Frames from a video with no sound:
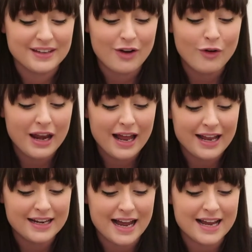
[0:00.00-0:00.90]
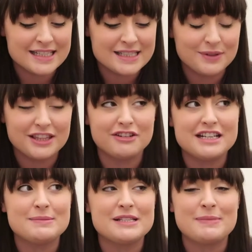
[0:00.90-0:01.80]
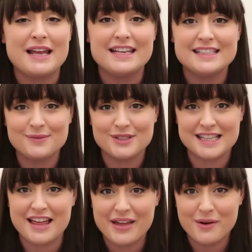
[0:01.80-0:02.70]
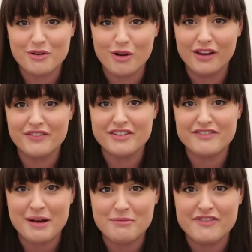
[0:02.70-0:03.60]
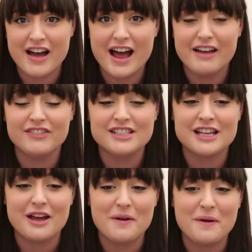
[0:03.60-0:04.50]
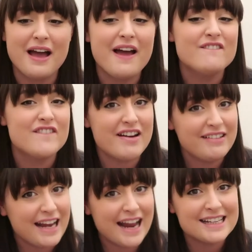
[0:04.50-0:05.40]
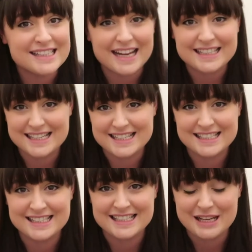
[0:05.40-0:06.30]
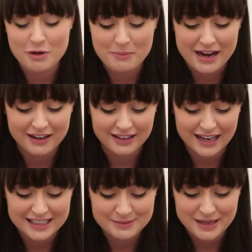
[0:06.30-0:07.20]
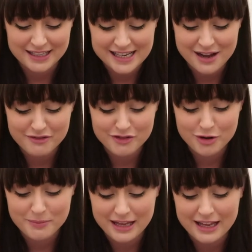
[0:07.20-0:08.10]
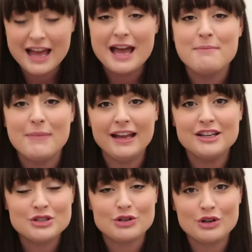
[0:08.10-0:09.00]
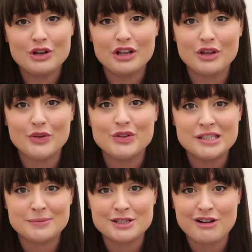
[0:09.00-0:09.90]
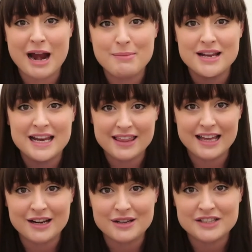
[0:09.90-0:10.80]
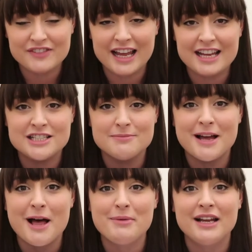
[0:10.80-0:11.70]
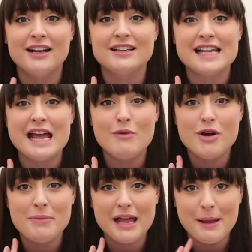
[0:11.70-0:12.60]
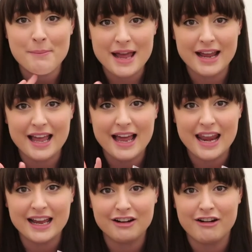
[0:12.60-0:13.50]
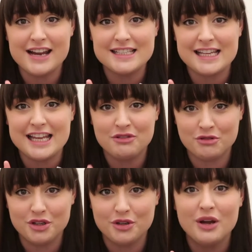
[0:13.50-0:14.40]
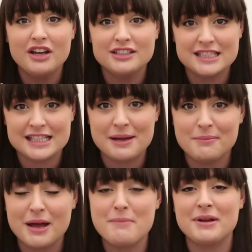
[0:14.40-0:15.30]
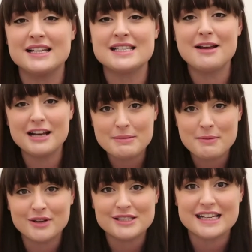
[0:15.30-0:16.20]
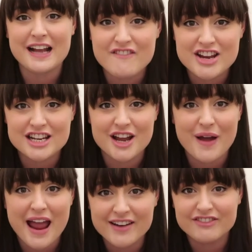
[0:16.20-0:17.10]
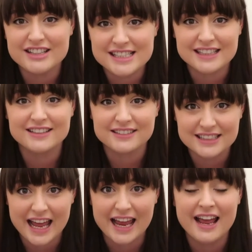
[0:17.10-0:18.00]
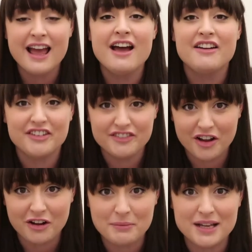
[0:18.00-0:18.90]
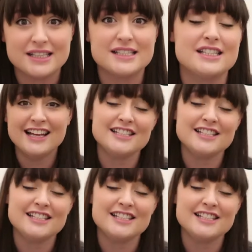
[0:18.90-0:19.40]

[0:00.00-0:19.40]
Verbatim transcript: All I had asked with the Christmas pins was that they were all of the Fab Five, so very excited to see what Michael has picked out for me. Make sure you subscribe and hit that notification bell, because it will be pinging like crazy through December, because I'm going to be posting a video every single day for Vlogmas.